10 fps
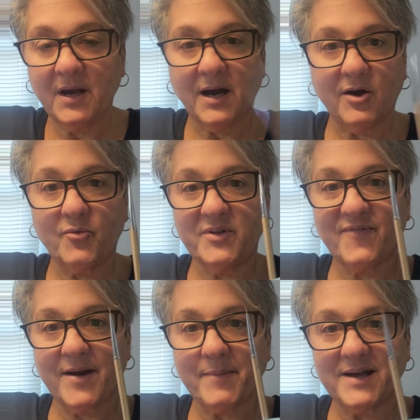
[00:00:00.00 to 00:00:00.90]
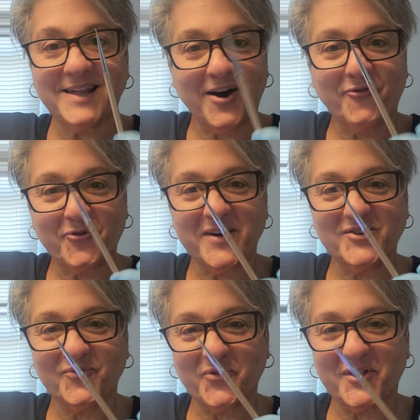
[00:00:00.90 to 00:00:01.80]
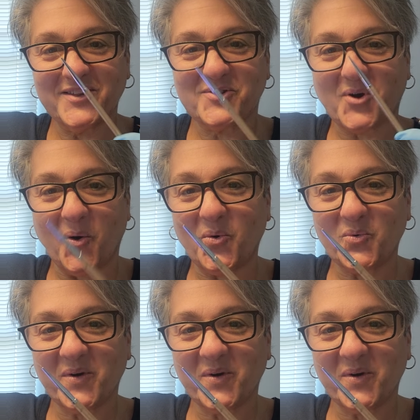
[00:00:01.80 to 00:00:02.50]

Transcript: I always find myself reaching for this gold